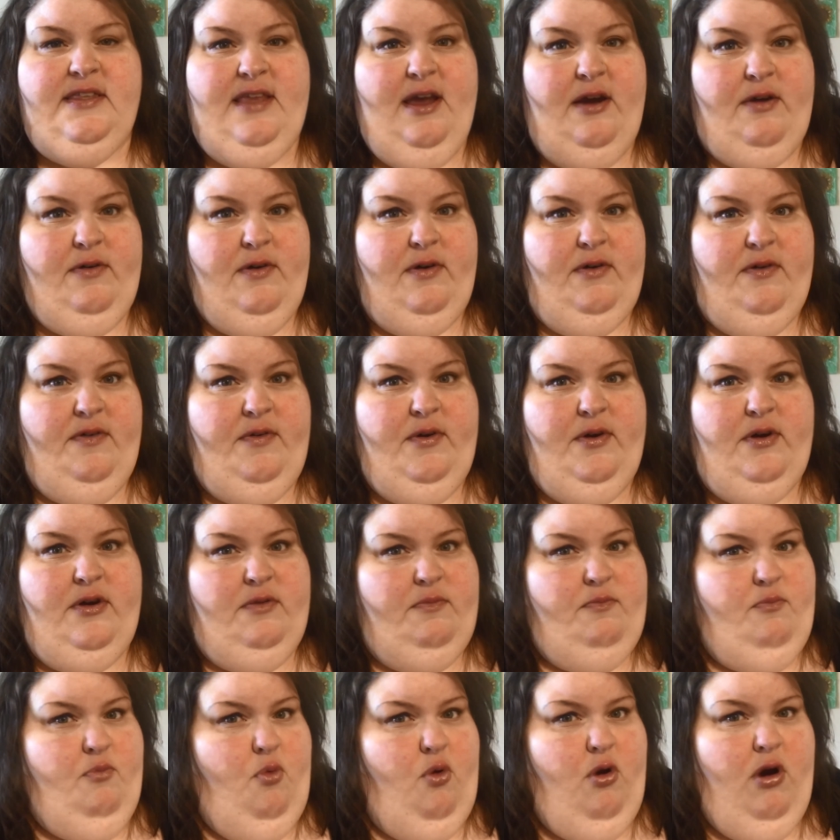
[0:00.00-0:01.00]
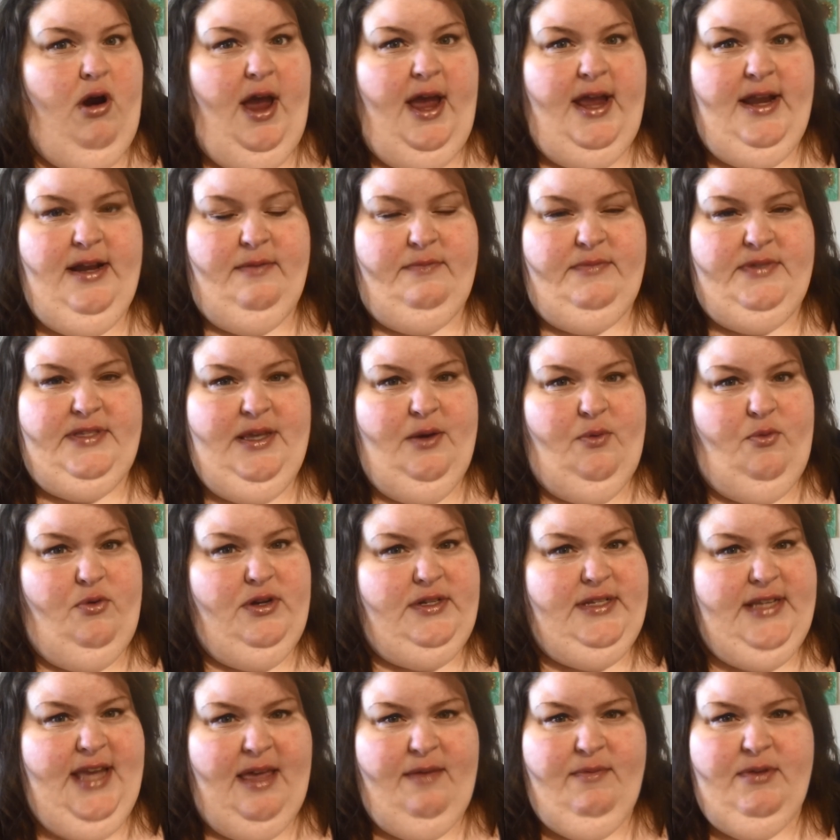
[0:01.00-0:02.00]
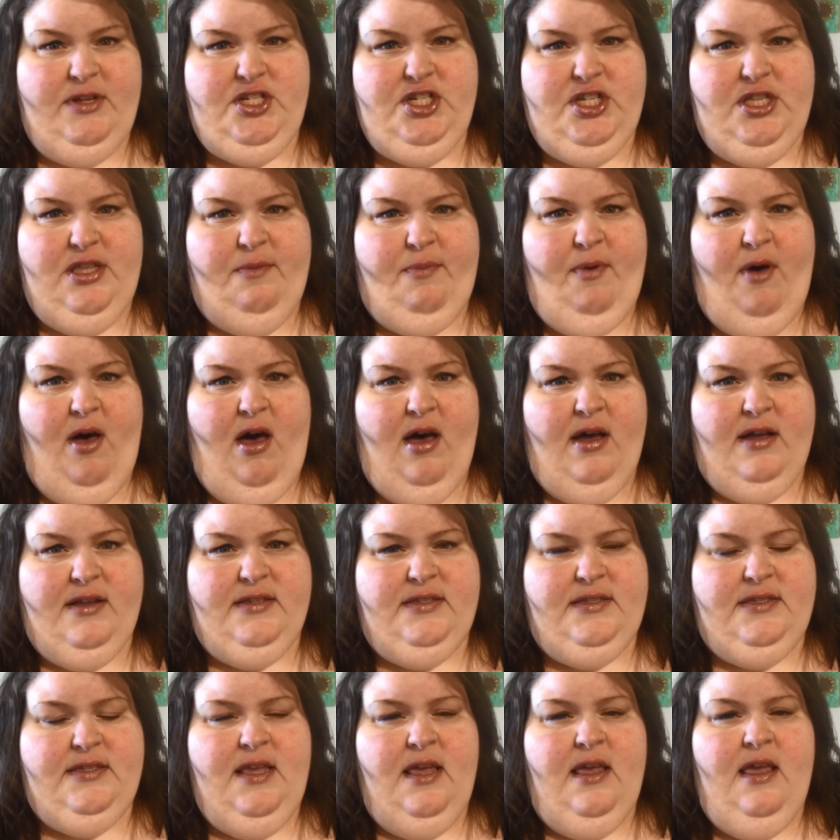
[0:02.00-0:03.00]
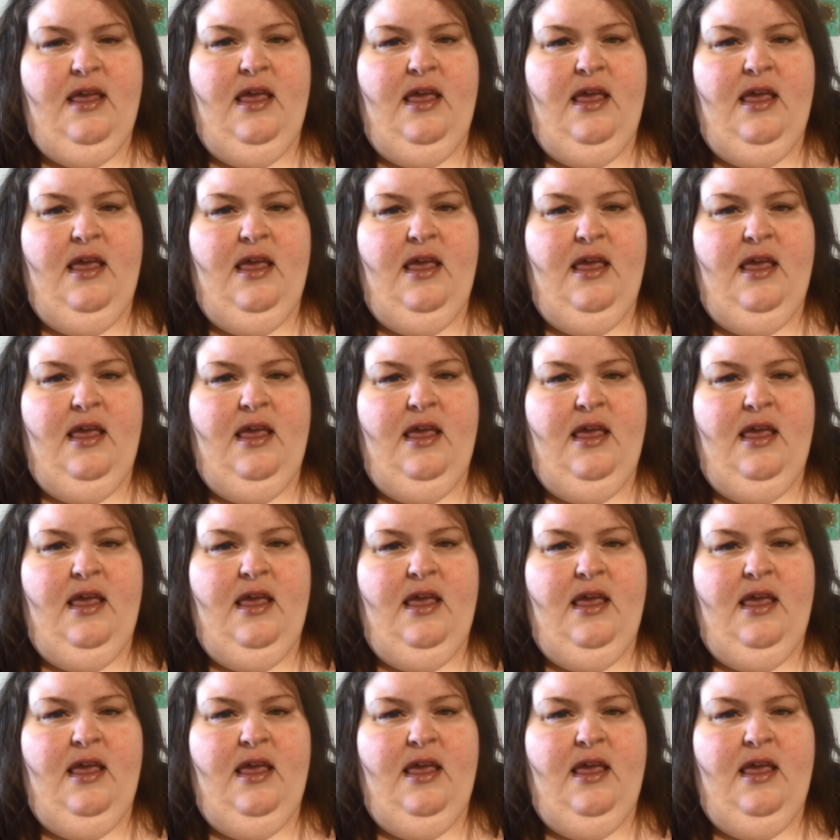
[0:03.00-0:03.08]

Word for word: There were more items that were damaged in the box.